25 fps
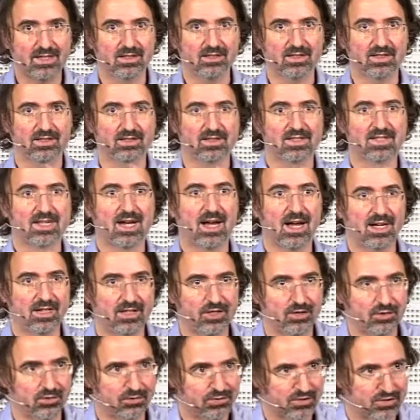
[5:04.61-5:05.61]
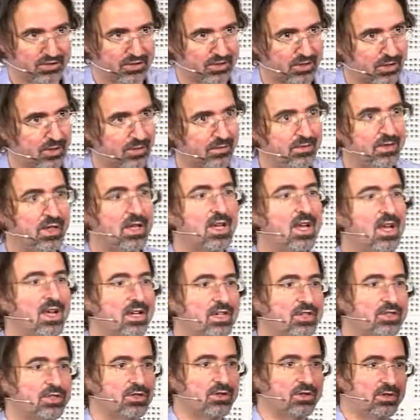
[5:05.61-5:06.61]
that is highly conserved.
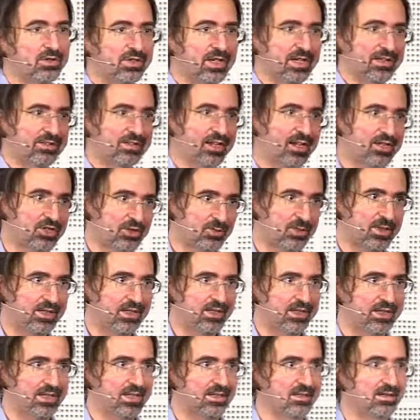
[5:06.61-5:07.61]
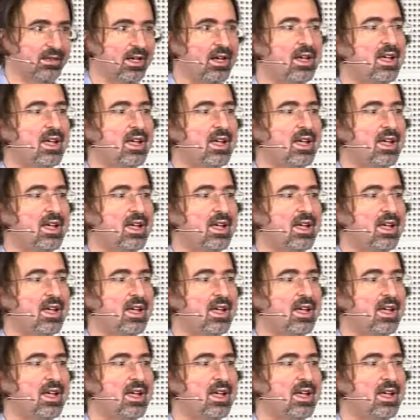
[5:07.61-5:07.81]
It's called the attachment ligand.